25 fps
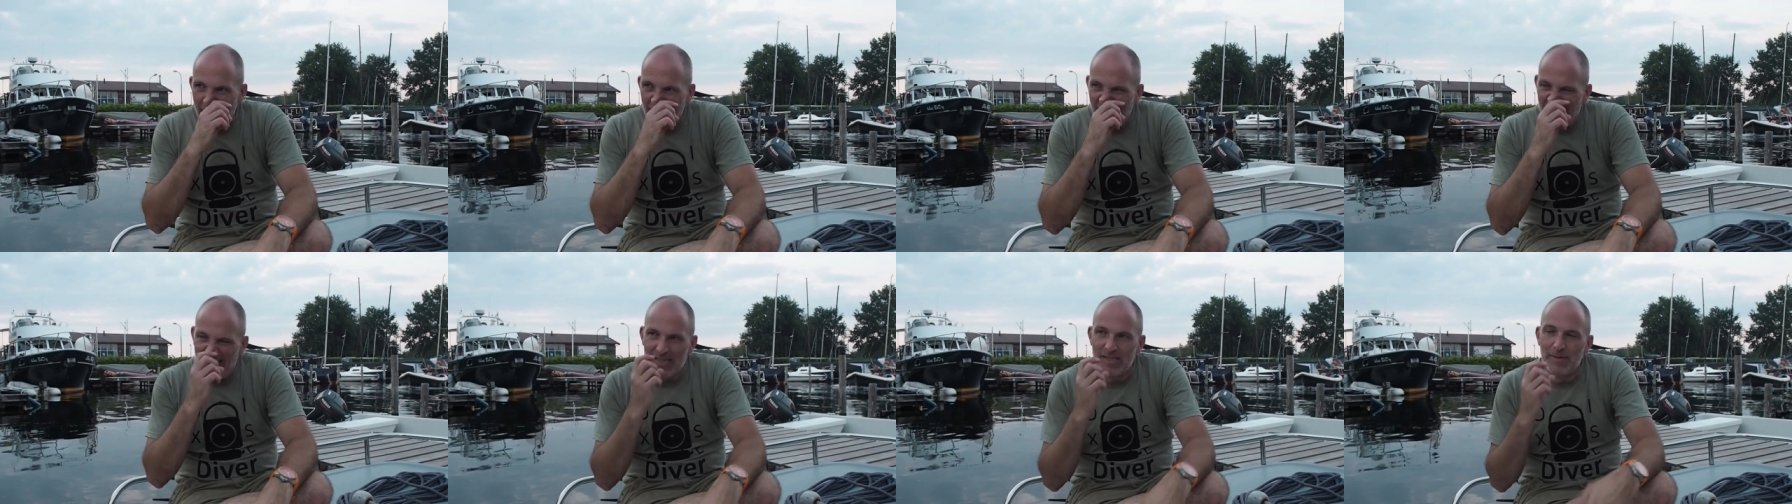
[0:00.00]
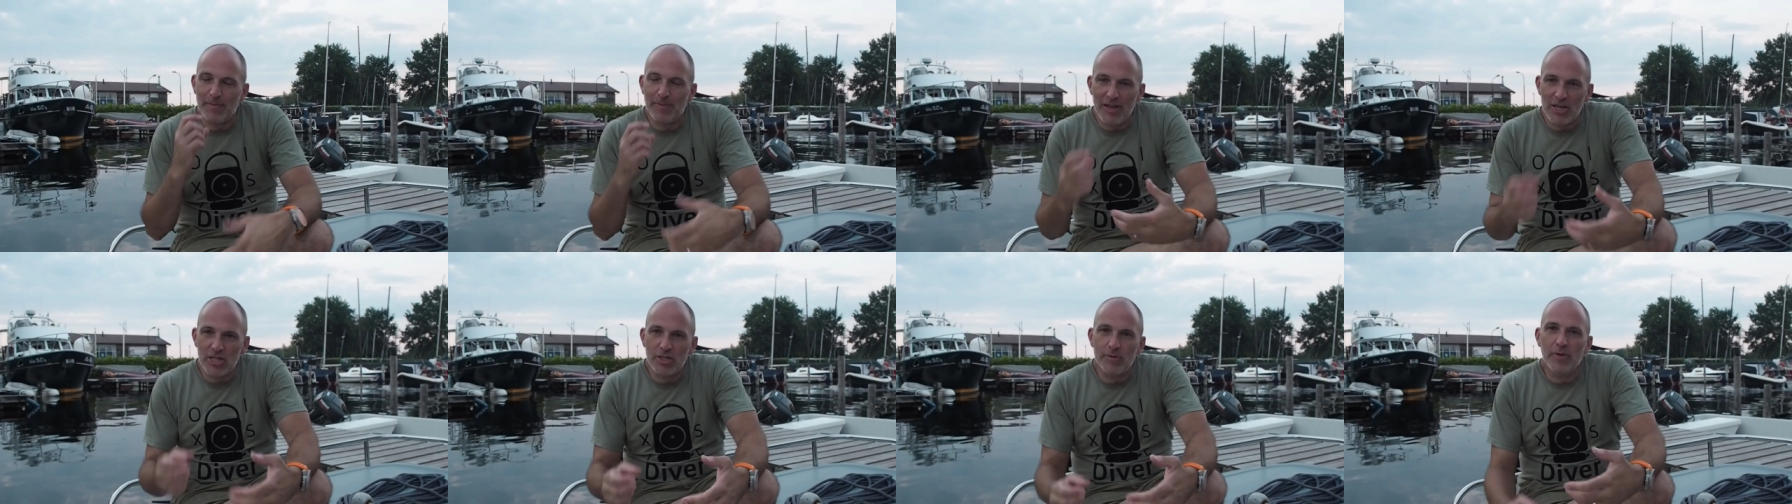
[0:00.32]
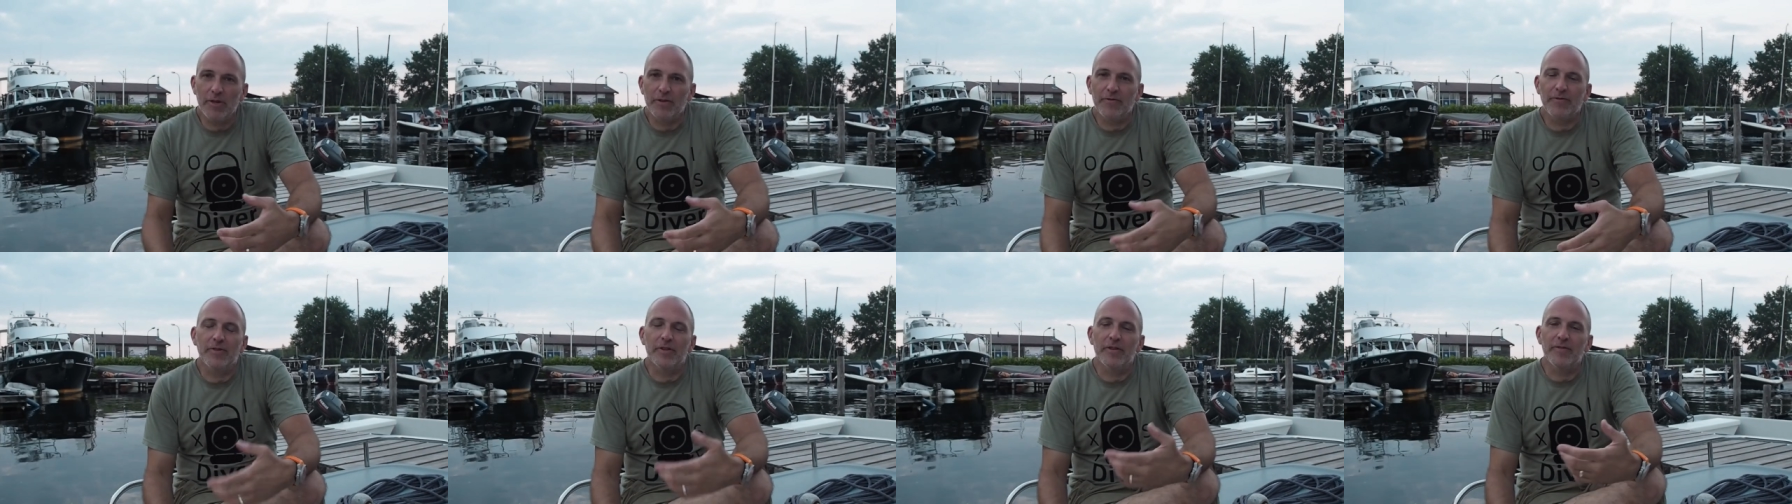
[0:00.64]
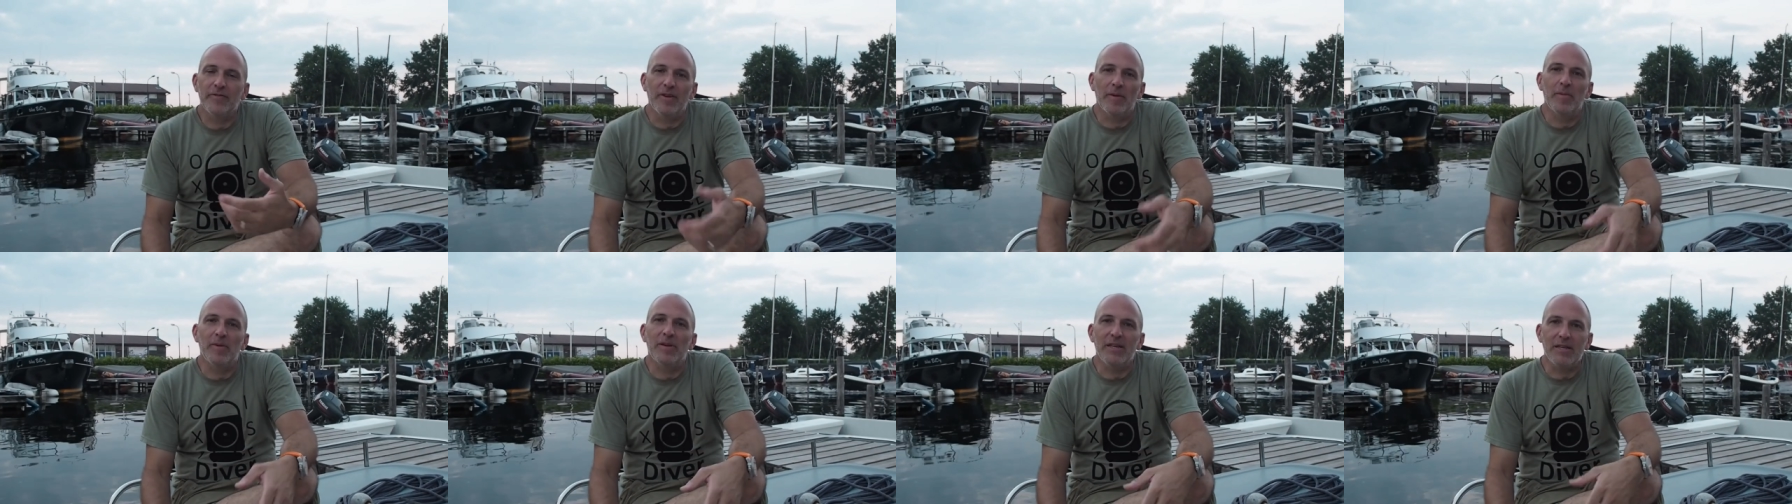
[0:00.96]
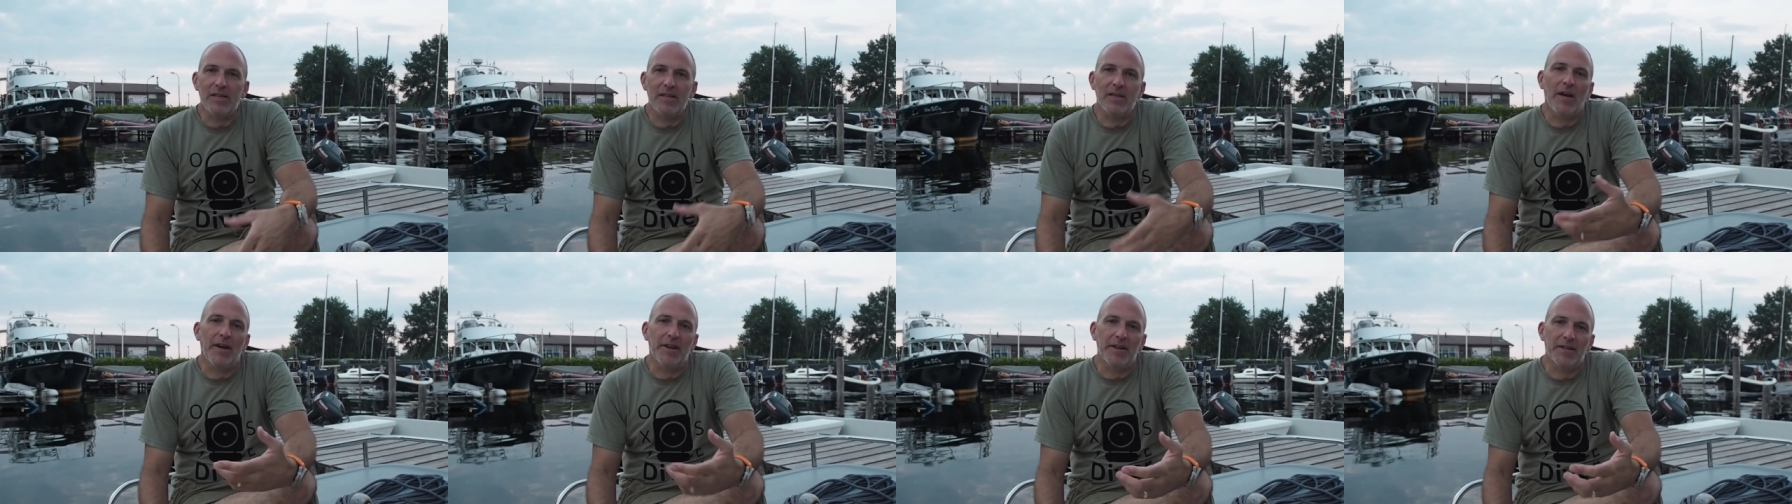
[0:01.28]
as a pleasure boat for the family
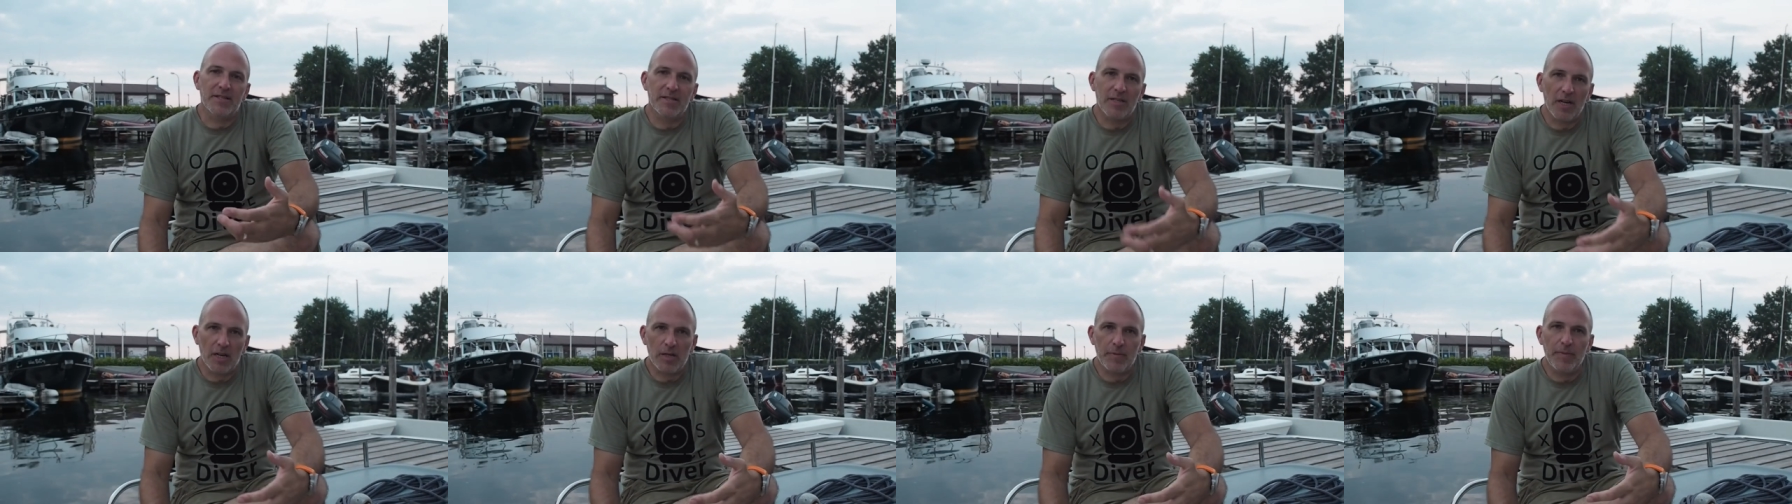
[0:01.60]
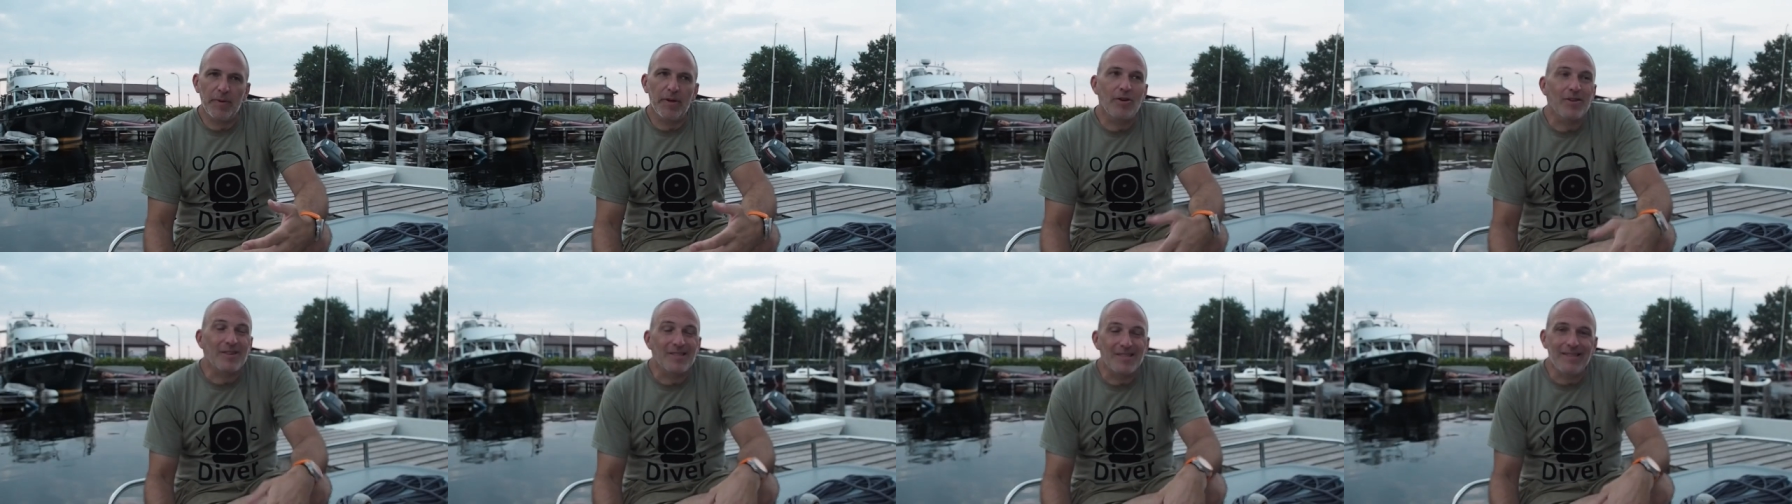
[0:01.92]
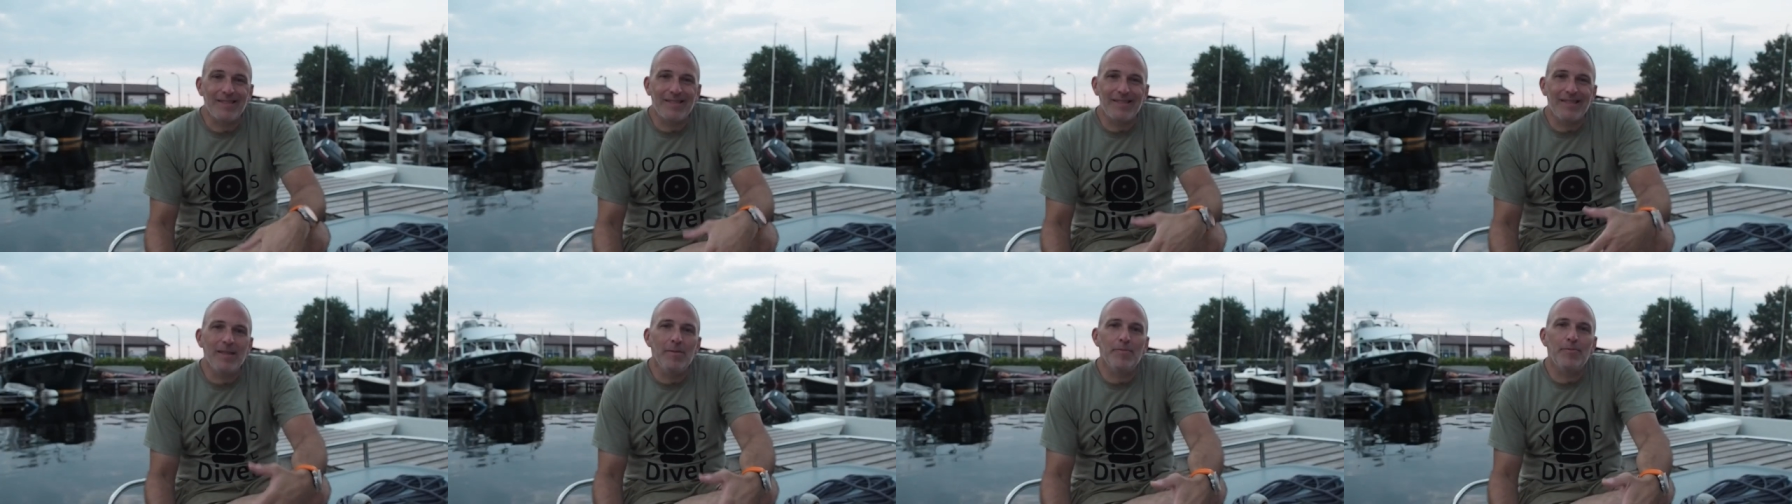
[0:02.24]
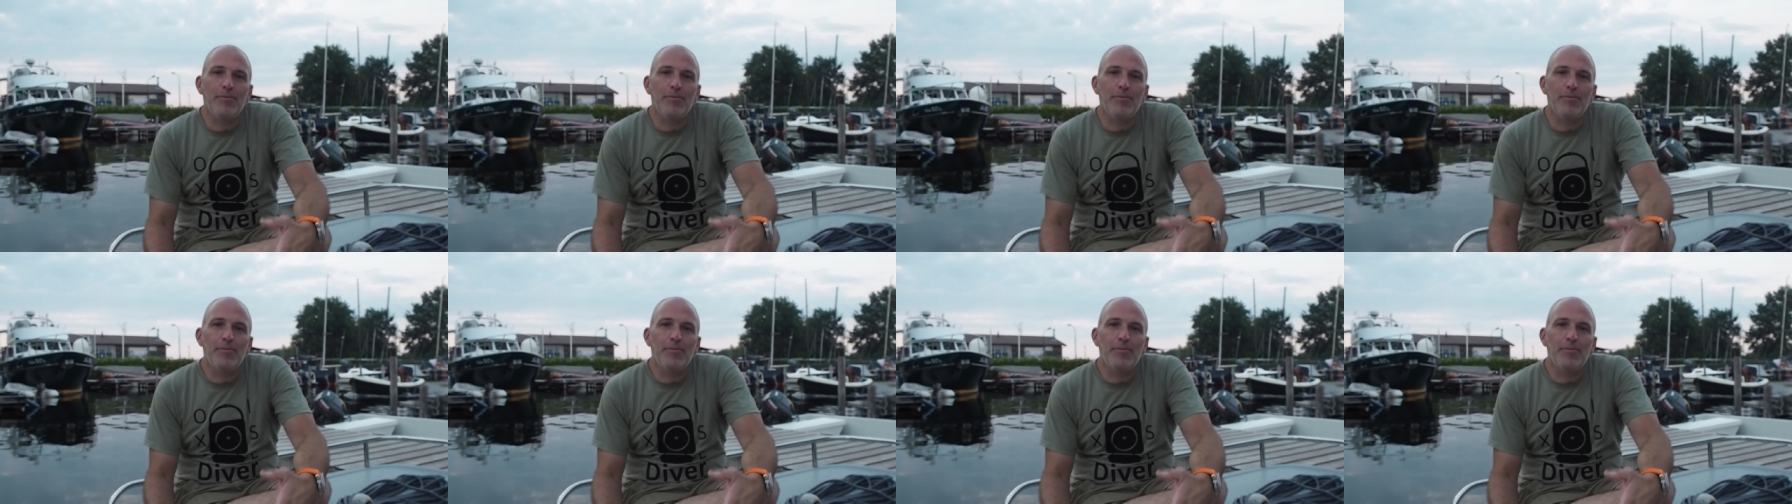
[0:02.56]
kind of sucked because it didn't